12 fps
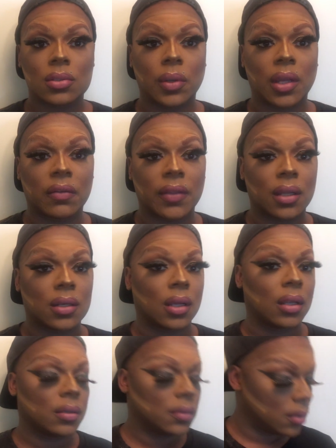So we have that
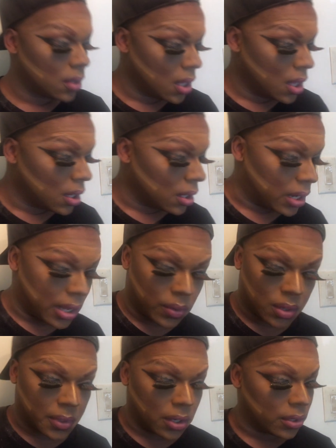done.
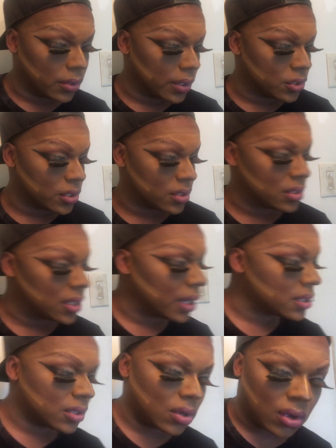Now what I'm going to do is just
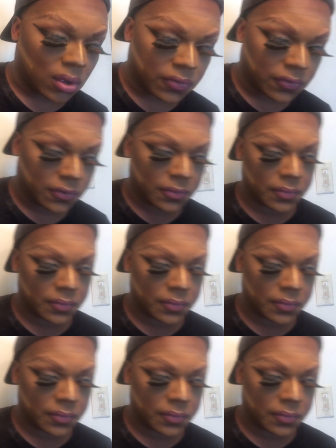dust off